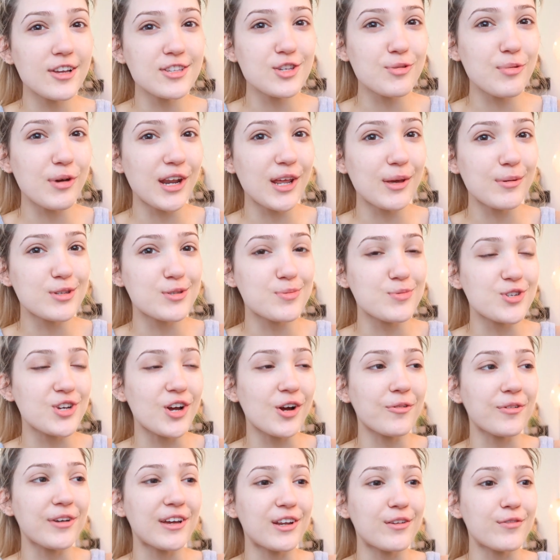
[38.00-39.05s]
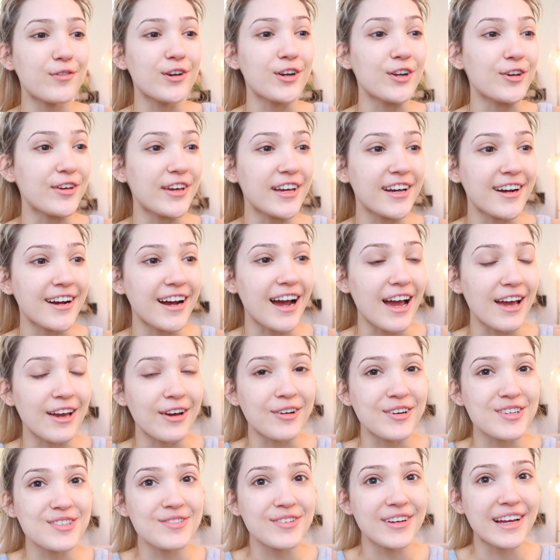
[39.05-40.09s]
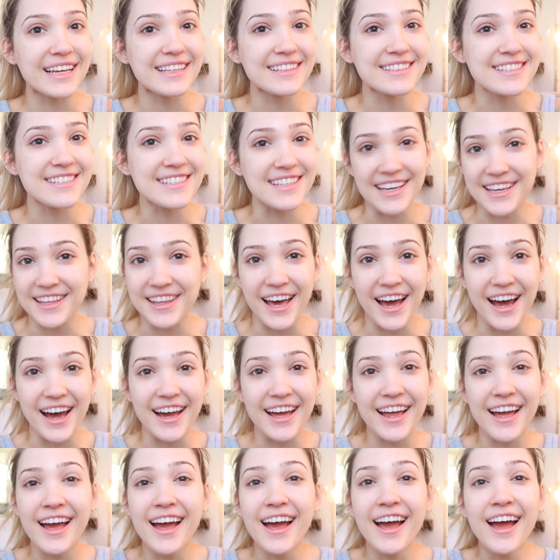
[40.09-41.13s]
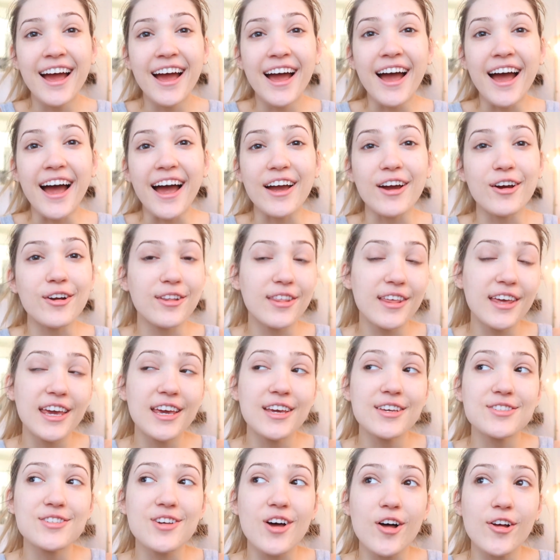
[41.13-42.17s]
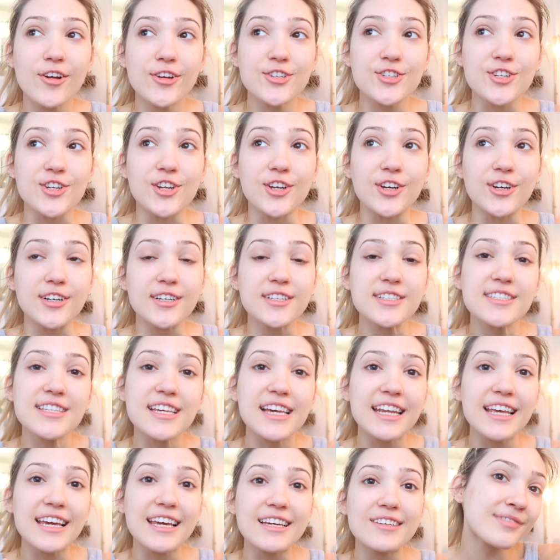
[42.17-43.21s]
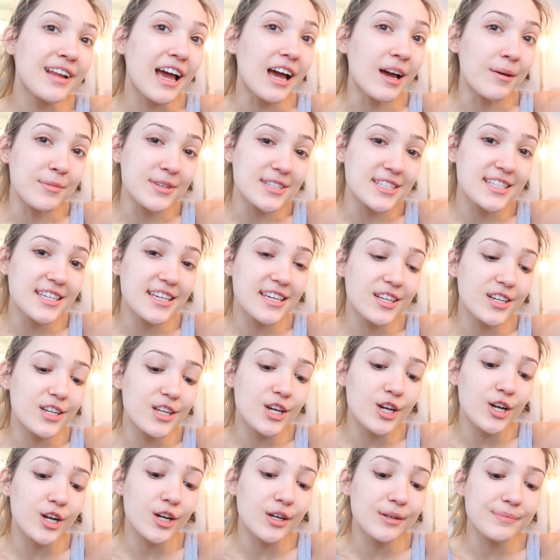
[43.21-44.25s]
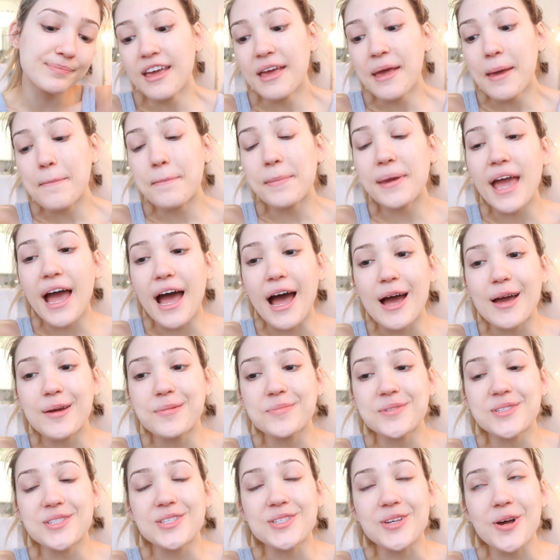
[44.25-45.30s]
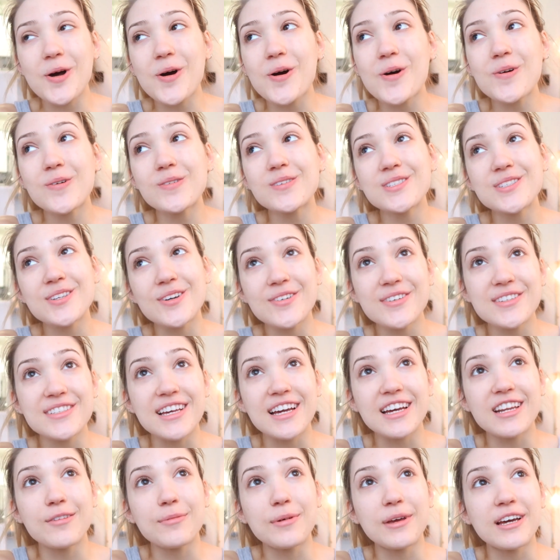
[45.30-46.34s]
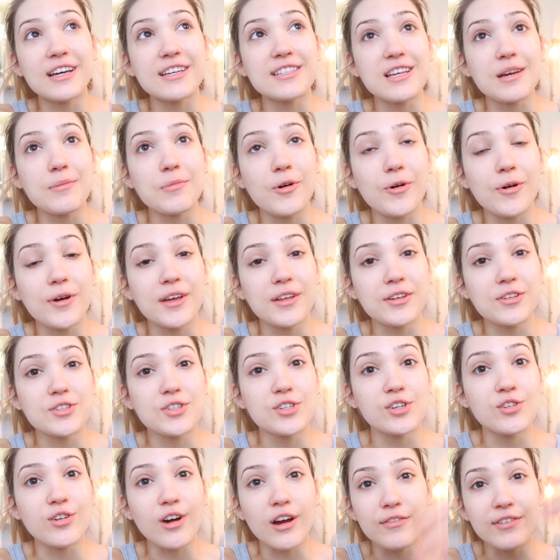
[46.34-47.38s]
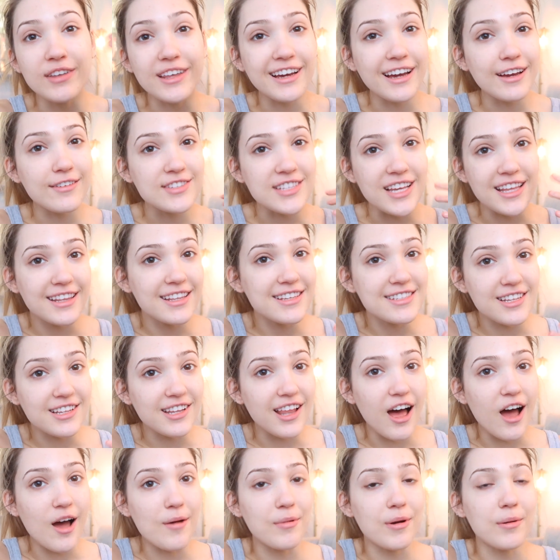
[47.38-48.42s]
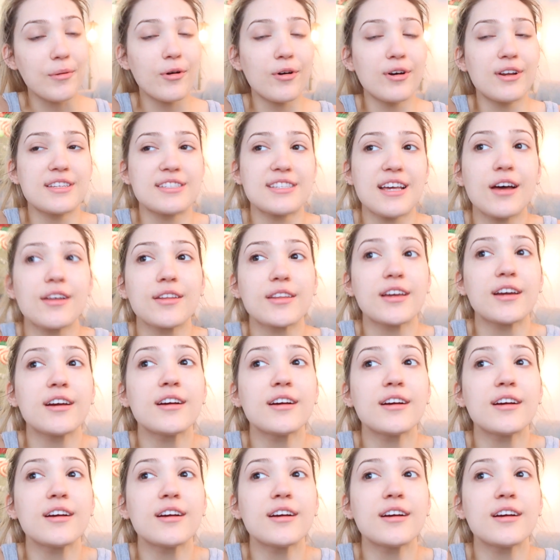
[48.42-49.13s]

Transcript: Also my name is Michelle Reed if you're new here. I always forget to say that. I go to the King's College in New York City. I'm a senior. But yeah, I'm so, so excited because I'm going to, I feel like I've said this a lot, but I'm going to South